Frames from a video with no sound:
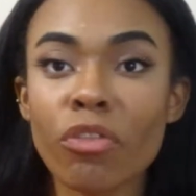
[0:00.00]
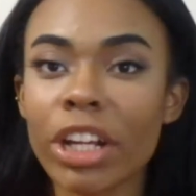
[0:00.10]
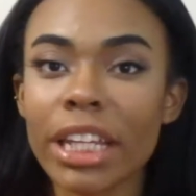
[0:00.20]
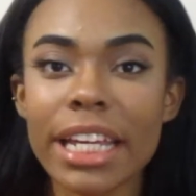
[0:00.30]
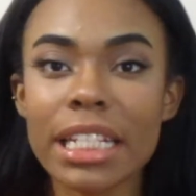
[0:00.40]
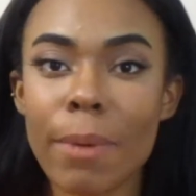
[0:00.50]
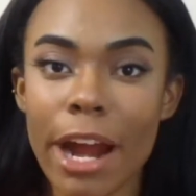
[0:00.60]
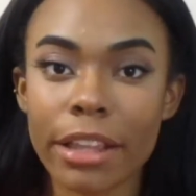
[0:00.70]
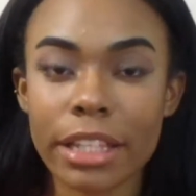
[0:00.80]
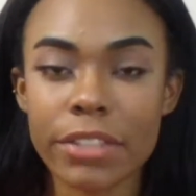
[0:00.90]
really
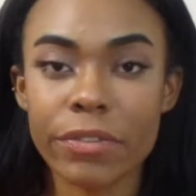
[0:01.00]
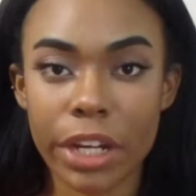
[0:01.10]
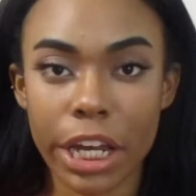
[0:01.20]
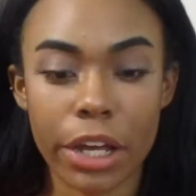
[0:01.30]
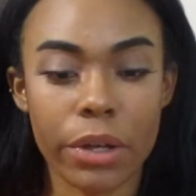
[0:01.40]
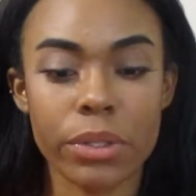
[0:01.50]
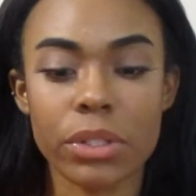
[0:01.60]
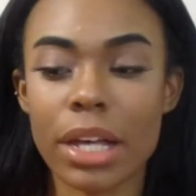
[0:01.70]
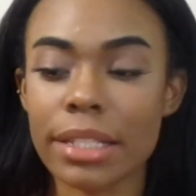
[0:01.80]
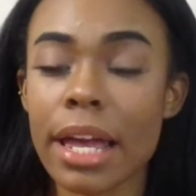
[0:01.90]
inspired this video.
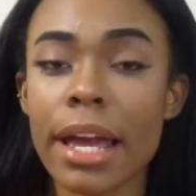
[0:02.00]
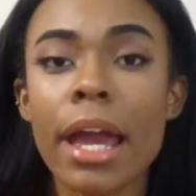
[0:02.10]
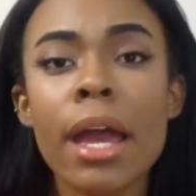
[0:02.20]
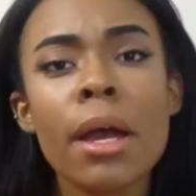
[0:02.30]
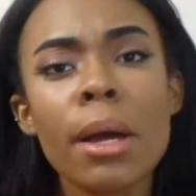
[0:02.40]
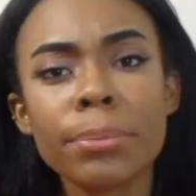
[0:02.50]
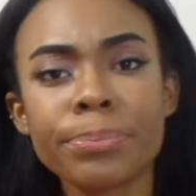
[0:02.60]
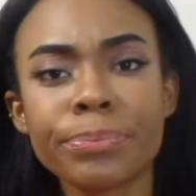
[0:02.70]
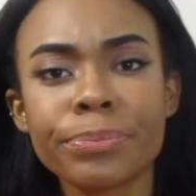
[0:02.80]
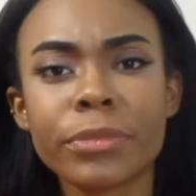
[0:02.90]
So I said,
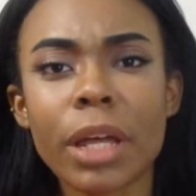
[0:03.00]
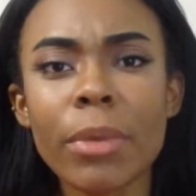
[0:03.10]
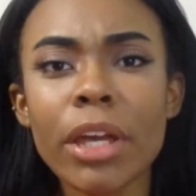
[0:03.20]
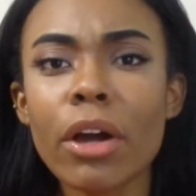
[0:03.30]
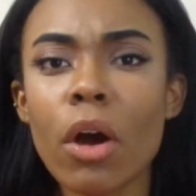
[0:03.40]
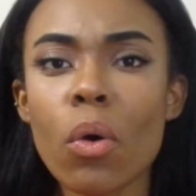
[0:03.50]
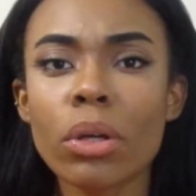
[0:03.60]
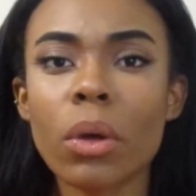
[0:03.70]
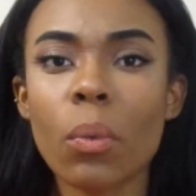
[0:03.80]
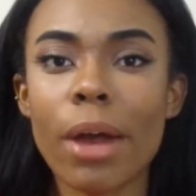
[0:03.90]
let me go
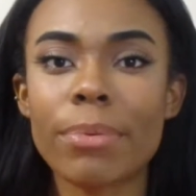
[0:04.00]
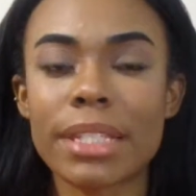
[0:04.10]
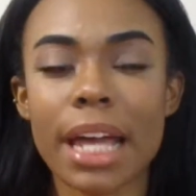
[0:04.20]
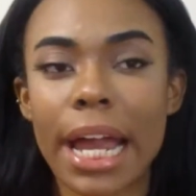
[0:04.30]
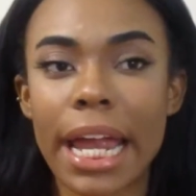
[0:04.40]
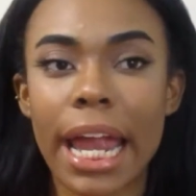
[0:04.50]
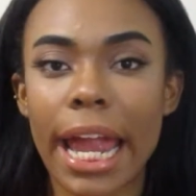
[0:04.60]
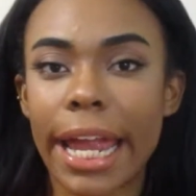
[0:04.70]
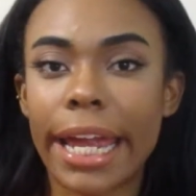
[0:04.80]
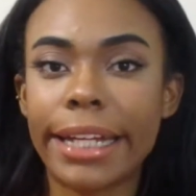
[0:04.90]
on the website
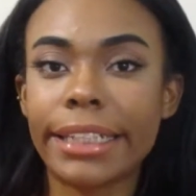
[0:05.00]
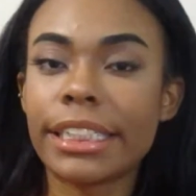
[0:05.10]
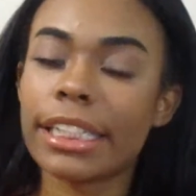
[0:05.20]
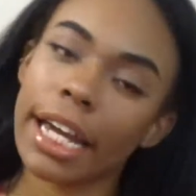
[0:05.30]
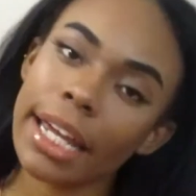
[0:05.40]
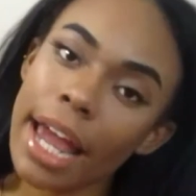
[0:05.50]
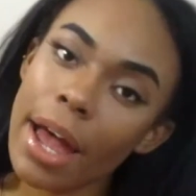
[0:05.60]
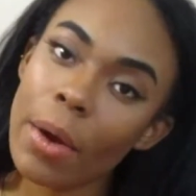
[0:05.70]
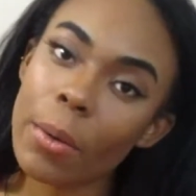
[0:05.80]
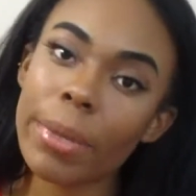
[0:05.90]
and check it
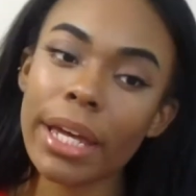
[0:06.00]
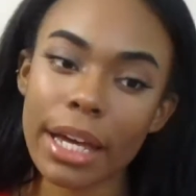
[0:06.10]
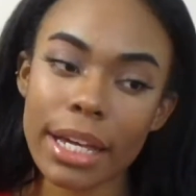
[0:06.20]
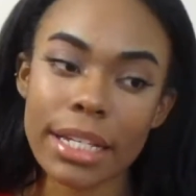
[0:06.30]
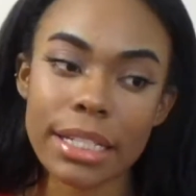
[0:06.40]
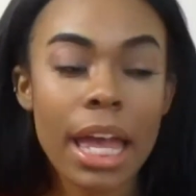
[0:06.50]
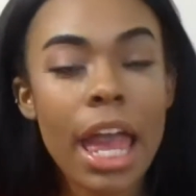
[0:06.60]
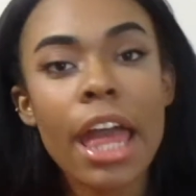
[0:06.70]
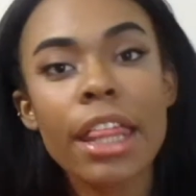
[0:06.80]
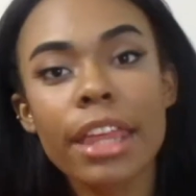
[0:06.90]
out, because
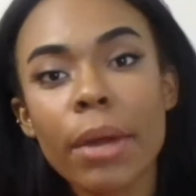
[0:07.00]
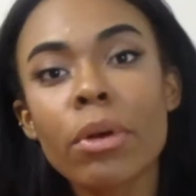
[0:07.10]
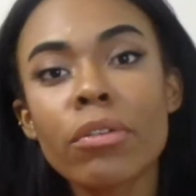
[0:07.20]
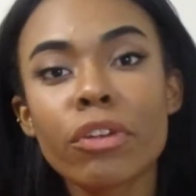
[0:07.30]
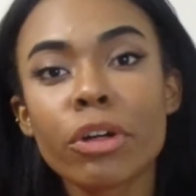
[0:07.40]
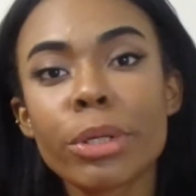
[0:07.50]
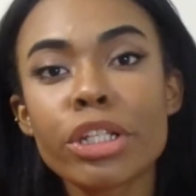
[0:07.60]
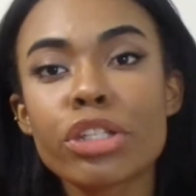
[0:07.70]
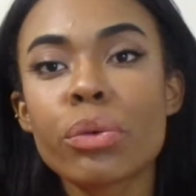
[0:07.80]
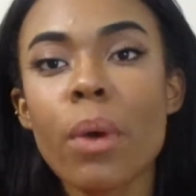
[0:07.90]
they were
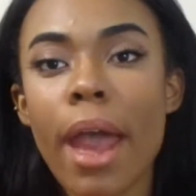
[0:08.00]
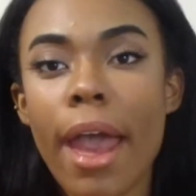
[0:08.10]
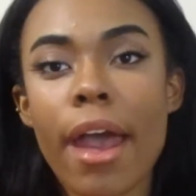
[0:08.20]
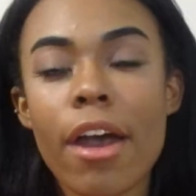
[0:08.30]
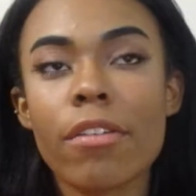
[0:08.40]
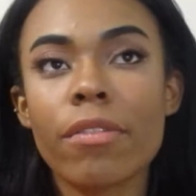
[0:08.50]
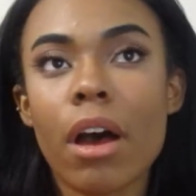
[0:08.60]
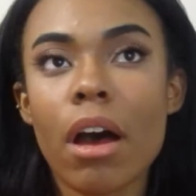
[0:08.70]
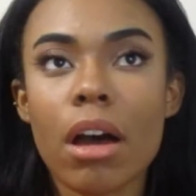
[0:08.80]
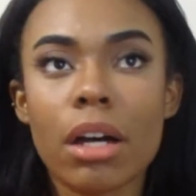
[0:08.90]
rumored to have
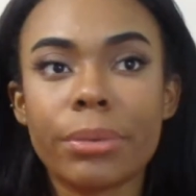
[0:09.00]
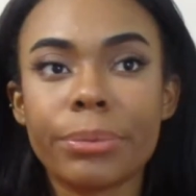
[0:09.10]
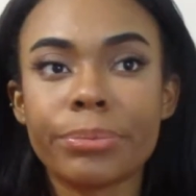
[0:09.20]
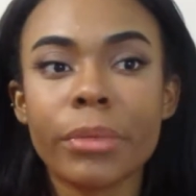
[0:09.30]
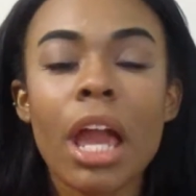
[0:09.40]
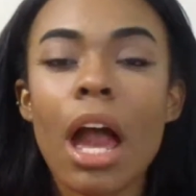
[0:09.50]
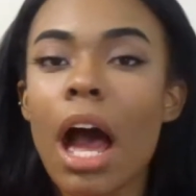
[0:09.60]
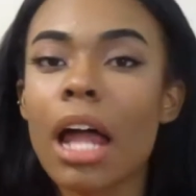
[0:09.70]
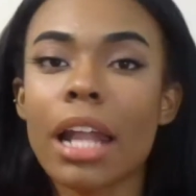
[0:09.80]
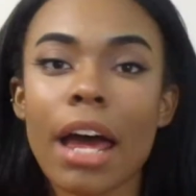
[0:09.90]

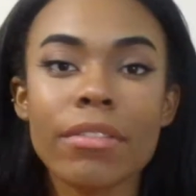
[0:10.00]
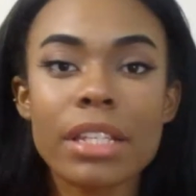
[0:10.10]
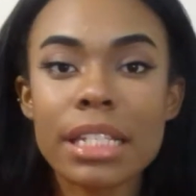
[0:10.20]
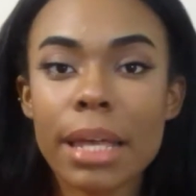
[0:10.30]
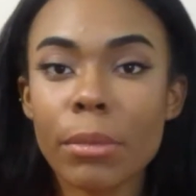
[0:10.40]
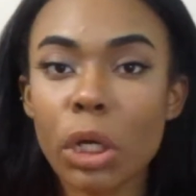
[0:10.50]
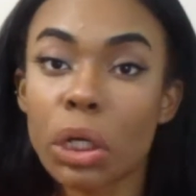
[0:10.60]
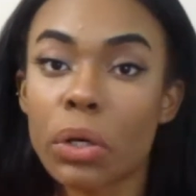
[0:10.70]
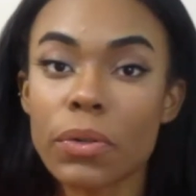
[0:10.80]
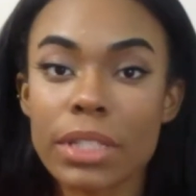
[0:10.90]
a lot of the same
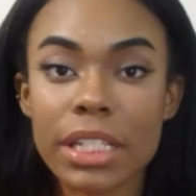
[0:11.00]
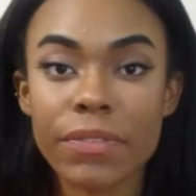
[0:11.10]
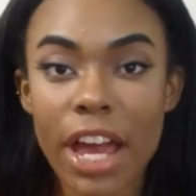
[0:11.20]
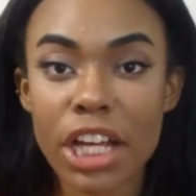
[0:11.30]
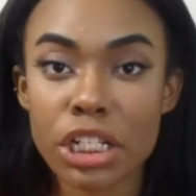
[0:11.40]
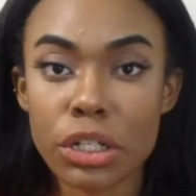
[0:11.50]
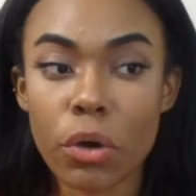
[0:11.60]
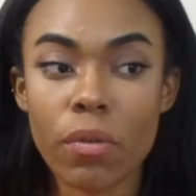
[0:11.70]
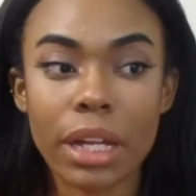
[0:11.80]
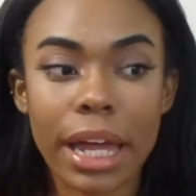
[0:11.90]
clothes as Fashion
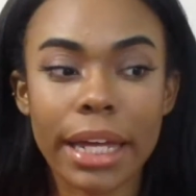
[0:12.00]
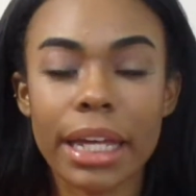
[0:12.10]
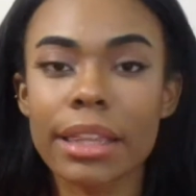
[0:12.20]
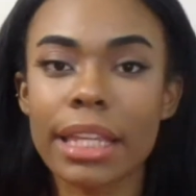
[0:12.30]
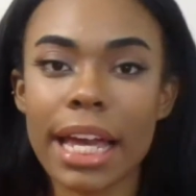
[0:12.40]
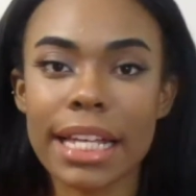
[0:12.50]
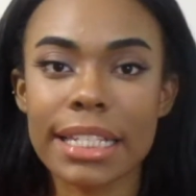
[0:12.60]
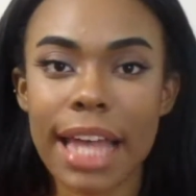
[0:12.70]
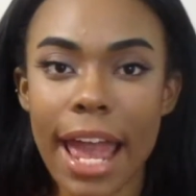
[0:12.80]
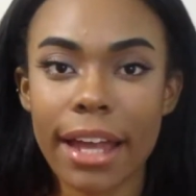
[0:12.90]
Nova, like the
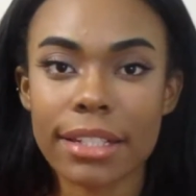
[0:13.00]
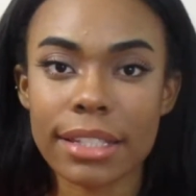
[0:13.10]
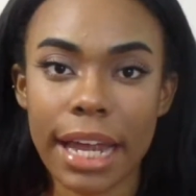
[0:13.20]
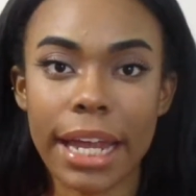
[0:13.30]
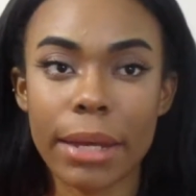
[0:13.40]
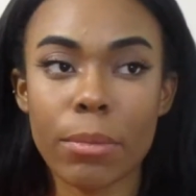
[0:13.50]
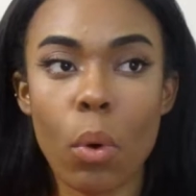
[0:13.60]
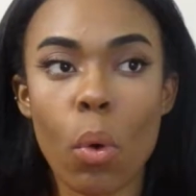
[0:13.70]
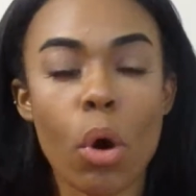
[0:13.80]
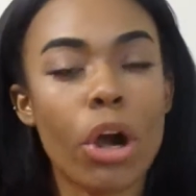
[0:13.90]
exact same
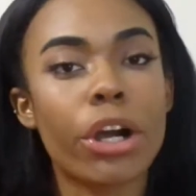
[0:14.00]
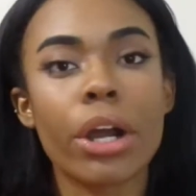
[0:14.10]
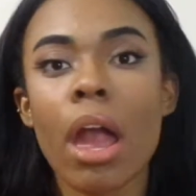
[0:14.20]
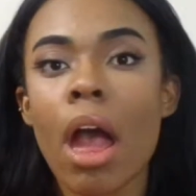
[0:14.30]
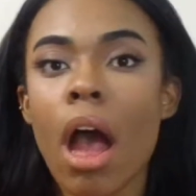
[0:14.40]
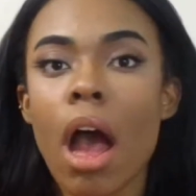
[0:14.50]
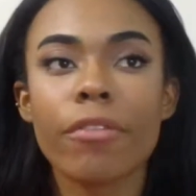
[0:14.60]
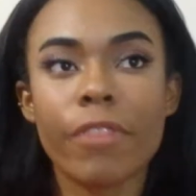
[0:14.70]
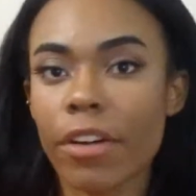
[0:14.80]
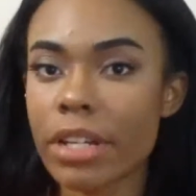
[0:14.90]
or
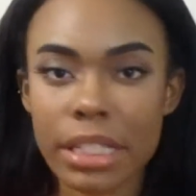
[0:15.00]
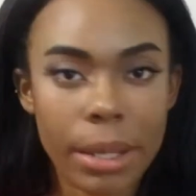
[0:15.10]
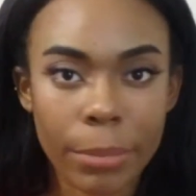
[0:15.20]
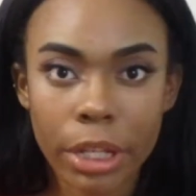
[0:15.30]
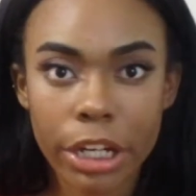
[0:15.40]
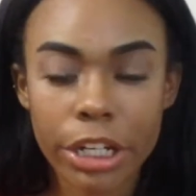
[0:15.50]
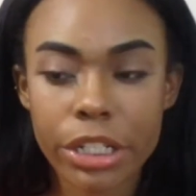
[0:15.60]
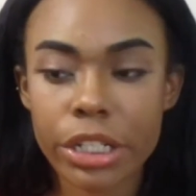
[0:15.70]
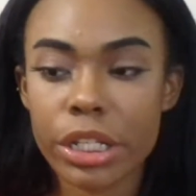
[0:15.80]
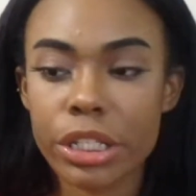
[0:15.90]
very
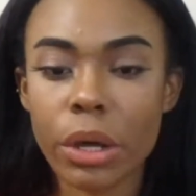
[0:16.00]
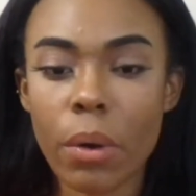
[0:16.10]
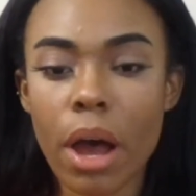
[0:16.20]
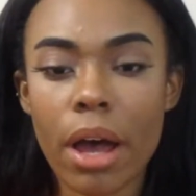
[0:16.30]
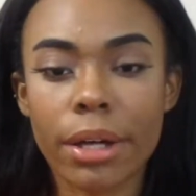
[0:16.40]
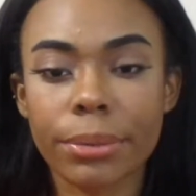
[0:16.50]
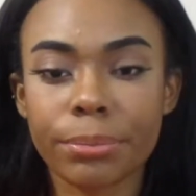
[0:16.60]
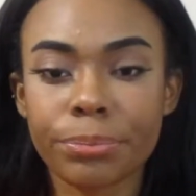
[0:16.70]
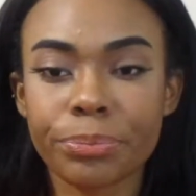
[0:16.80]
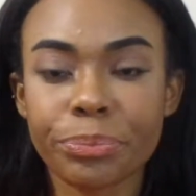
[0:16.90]
similar. So I